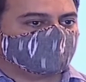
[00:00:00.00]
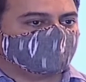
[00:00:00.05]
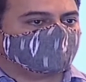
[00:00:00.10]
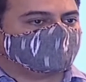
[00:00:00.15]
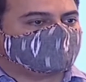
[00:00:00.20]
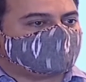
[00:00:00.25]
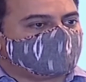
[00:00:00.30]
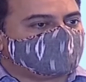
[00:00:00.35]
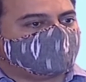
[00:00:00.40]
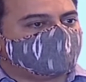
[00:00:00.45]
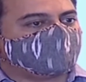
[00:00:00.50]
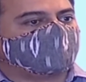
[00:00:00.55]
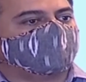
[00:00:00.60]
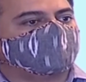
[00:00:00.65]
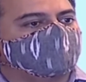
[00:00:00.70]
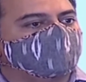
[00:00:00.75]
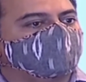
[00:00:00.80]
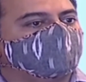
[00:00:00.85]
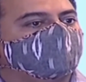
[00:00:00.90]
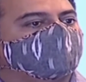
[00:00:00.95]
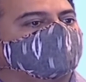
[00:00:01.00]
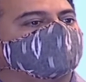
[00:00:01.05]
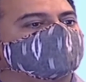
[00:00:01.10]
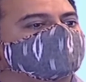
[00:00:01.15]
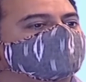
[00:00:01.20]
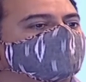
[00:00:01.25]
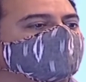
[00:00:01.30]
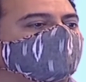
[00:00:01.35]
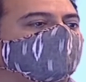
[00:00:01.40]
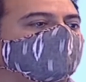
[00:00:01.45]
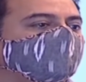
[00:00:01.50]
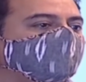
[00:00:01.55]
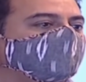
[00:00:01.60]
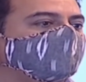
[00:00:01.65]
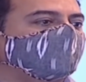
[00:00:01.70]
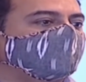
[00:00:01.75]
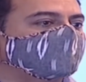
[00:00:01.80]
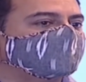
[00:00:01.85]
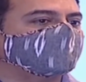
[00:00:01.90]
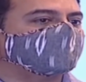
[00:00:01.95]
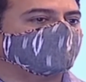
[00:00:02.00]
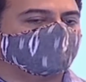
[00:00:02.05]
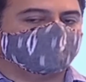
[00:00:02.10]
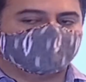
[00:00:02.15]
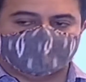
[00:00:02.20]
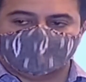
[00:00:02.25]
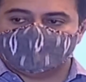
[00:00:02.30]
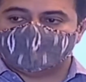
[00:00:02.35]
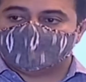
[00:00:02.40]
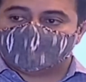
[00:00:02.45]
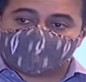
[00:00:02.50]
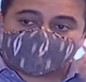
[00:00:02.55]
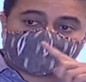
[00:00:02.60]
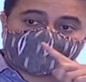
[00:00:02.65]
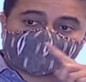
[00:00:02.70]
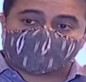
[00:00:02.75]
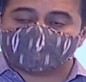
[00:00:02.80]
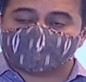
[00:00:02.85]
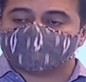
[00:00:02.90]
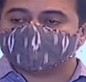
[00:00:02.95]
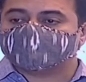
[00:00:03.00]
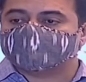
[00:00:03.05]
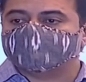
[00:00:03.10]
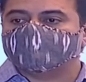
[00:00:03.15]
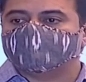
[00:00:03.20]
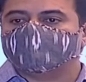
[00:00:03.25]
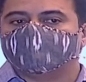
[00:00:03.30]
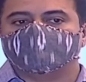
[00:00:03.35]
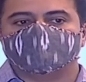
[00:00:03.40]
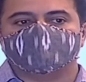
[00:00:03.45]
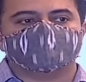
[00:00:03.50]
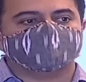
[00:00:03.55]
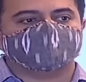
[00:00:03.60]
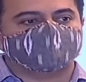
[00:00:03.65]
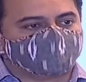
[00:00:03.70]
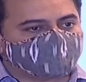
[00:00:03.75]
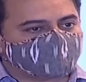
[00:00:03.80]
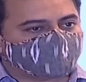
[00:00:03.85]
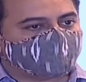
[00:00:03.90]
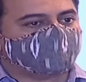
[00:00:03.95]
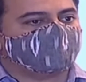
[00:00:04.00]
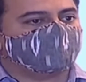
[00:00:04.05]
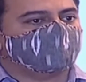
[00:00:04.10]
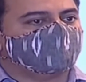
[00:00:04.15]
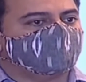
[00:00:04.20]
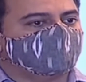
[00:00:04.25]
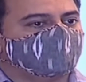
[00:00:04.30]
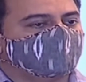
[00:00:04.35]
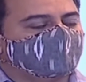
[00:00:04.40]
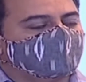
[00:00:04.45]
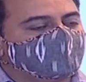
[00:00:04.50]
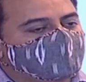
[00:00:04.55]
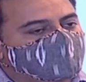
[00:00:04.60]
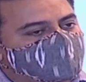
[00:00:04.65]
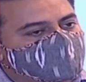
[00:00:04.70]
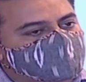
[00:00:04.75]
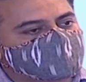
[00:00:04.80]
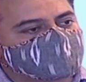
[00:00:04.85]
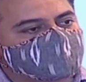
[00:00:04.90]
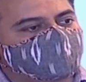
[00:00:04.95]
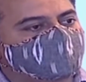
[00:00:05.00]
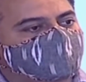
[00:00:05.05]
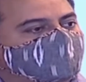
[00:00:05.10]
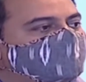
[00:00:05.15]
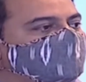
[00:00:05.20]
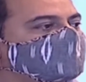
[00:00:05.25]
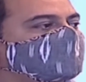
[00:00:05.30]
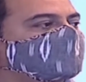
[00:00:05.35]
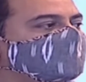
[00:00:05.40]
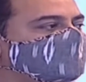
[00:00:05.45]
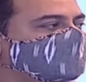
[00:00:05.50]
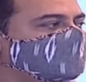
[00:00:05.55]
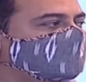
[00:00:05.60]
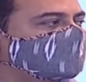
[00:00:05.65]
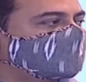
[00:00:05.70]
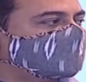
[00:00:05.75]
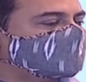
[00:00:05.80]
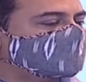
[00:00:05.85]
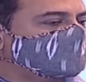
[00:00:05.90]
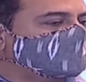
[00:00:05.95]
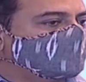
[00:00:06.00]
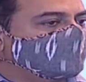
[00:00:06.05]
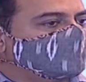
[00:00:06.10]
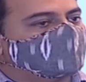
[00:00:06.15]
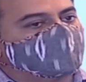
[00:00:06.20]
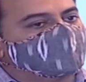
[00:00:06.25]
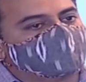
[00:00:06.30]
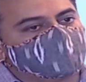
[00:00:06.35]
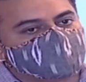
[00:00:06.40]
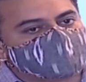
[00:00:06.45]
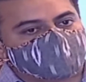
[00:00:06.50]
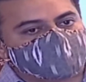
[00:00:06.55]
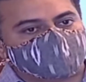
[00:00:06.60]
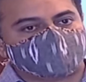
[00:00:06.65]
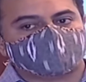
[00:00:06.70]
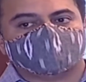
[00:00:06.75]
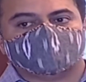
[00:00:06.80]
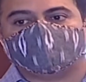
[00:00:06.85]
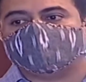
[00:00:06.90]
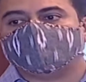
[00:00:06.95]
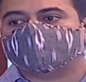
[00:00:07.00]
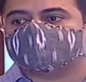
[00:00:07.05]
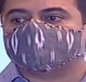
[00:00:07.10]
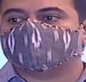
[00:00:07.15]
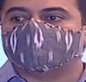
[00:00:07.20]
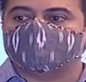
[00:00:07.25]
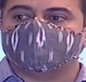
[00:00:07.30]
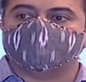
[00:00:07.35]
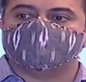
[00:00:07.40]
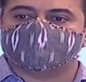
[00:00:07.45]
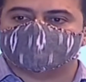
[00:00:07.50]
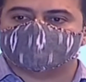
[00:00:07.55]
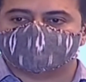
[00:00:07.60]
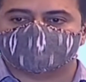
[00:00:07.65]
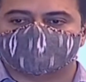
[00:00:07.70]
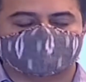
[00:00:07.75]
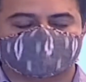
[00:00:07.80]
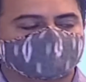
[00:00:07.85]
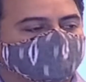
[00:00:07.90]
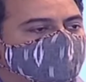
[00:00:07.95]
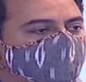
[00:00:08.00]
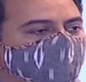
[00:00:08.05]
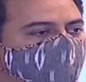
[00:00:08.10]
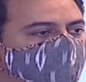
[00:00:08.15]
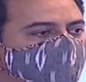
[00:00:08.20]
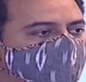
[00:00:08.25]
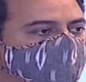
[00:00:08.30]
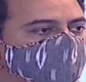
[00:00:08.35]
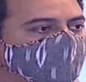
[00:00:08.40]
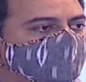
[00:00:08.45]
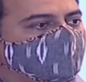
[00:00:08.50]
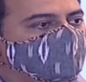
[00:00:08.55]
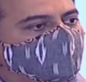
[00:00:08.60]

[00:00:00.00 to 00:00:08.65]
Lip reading: they become your biggest brand ambassador across the world, because they travel, they share their success, they share their experiences with the government,